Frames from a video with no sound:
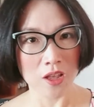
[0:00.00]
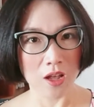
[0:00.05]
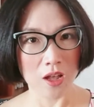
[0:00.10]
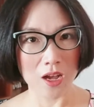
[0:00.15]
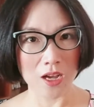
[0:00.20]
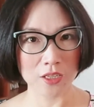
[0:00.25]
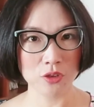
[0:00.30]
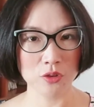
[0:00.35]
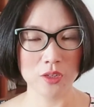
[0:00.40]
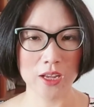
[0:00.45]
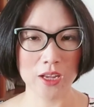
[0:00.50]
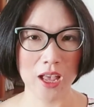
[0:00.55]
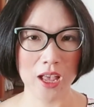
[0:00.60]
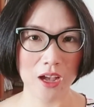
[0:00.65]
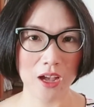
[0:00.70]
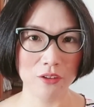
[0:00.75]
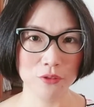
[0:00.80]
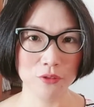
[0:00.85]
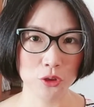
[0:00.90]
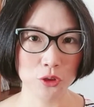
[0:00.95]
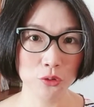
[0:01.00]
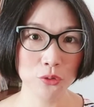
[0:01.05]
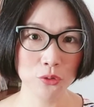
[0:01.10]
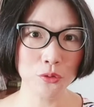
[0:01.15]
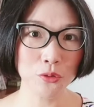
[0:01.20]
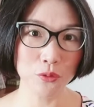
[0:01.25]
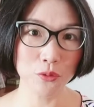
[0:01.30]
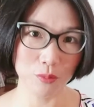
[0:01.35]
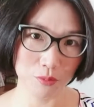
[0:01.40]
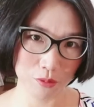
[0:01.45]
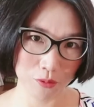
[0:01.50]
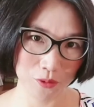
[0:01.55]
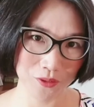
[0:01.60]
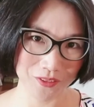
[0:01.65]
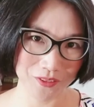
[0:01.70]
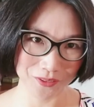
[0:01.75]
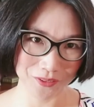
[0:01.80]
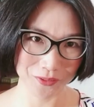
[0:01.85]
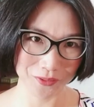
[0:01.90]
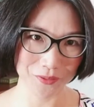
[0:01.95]
actually have a troop,
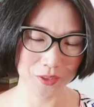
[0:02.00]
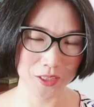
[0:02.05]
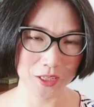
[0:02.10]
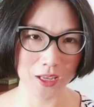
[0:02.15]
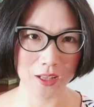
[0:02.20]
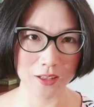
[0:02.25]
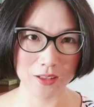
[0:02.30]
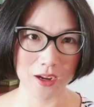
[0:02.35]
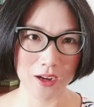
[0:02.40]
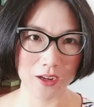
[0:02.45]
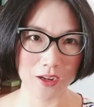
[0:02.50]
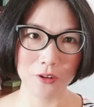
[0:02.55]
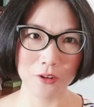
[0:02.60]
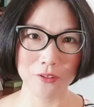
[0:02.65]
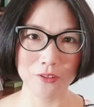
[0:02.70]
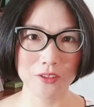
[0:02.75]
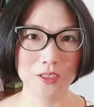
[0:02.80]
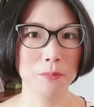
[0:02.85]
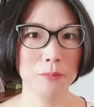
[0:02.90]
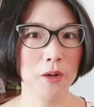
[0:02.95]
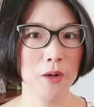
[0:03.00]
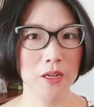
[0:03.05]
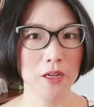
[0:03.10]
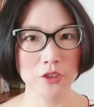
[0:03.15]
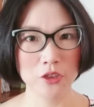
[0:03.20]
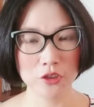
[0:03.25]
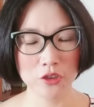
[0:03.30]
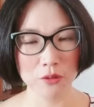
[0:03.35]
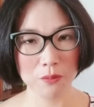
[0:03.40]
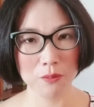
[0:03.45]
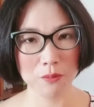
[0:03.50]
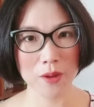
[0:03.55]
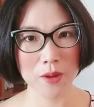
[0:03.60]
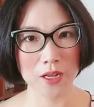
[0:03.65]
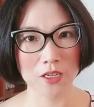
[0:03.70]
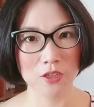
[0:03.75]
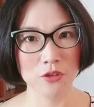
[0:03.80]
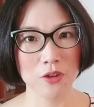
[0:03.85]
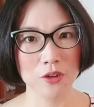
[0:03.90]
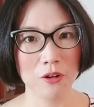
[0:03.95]
they are called partnership
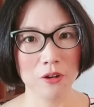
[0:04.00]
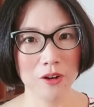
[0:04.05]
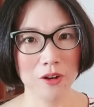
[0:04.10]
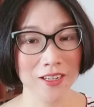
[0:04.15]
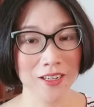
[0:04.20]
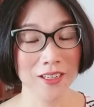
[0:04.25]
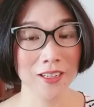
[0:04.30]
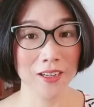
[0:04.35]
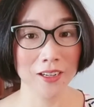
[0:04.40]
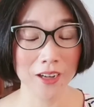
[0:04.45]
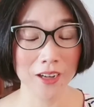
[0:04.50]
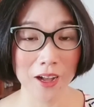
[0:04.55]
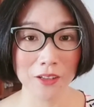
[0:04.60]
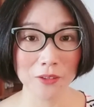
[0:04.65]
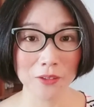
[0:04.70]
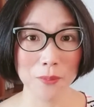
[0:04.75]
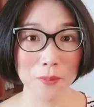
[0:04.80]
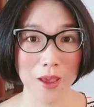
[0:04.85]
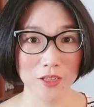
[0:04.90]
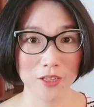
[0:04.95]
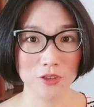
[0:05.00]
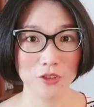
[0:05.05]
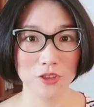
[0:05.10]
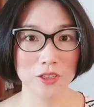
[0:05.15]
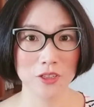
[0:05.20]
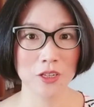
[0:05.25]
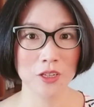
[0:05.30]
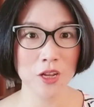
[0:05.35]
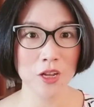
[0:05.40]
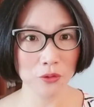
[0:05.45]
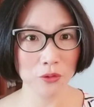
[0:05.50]
manager or account manager,